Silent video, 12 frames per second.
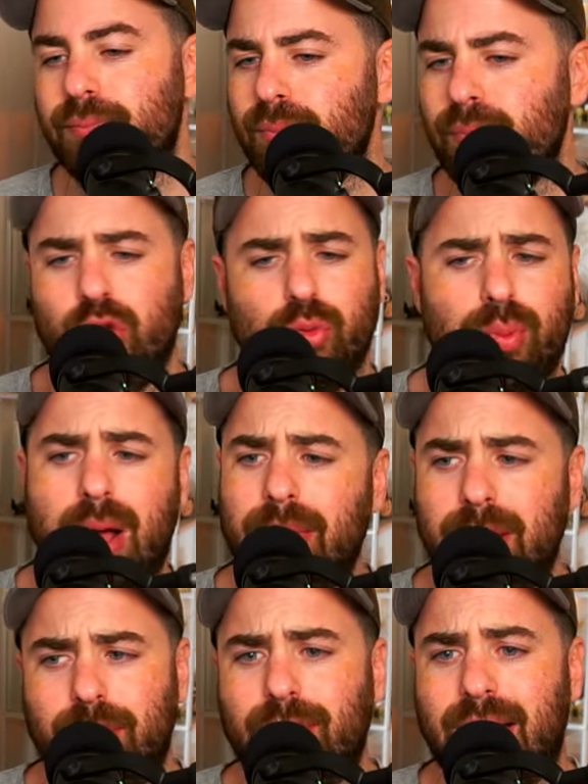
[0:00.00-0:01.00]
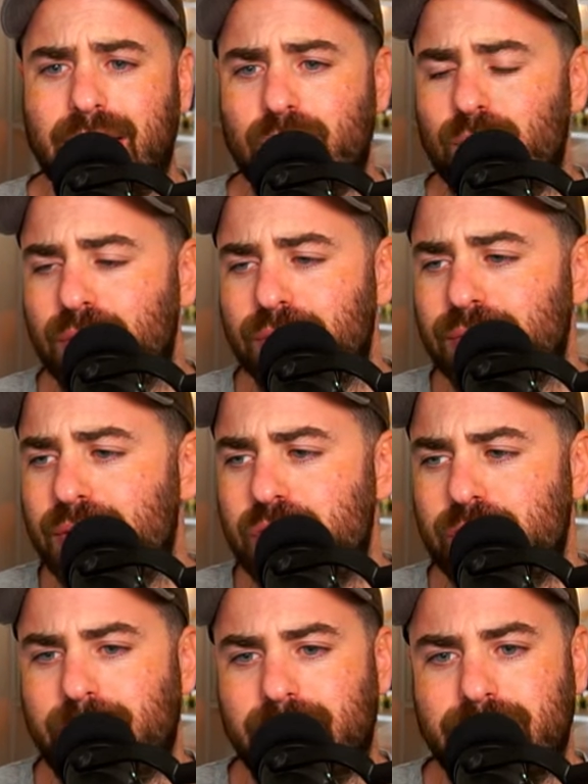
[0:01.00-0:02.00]
You'd probably play three of
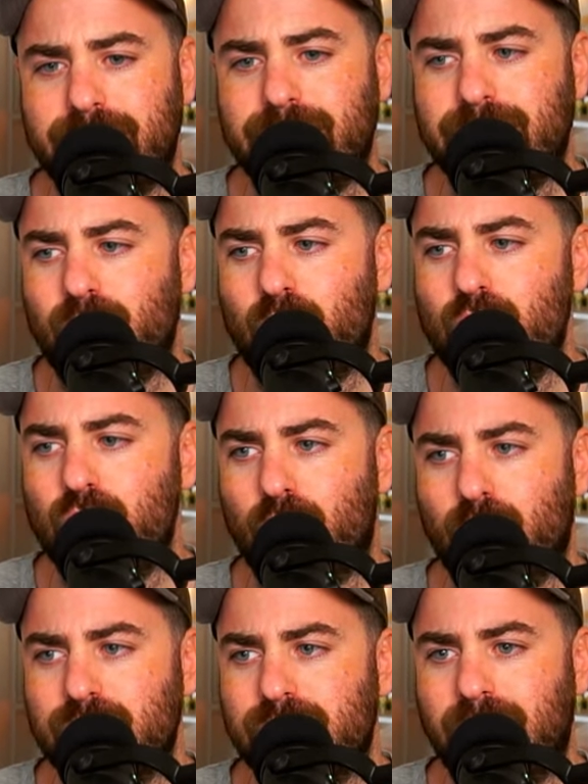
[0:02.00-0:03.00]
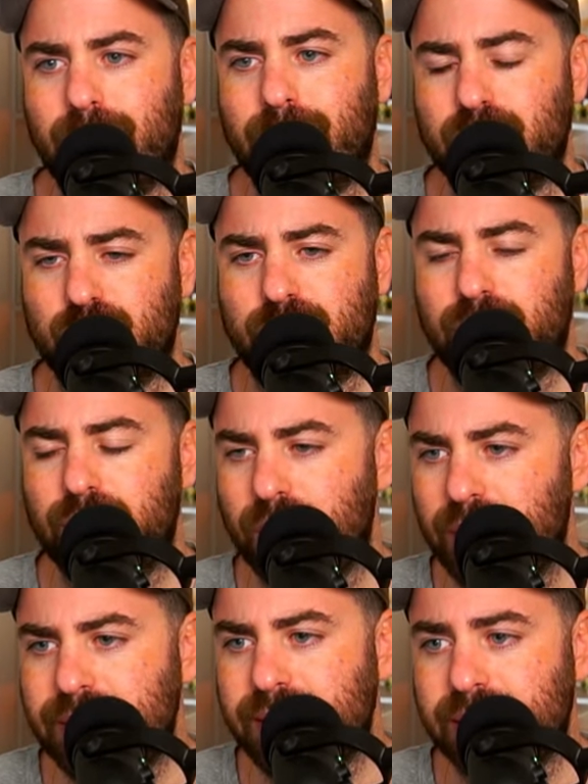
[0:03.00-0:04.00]
each, but who knows, like budgetary
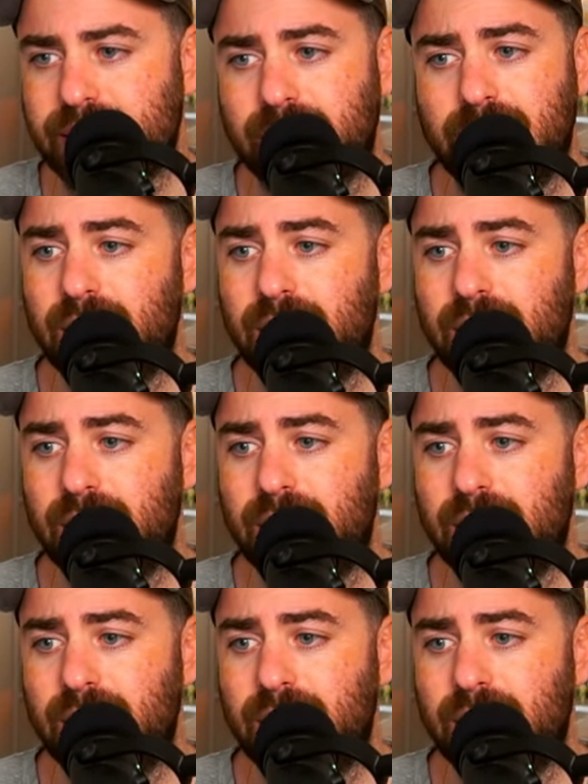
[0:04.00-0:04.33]
reasons,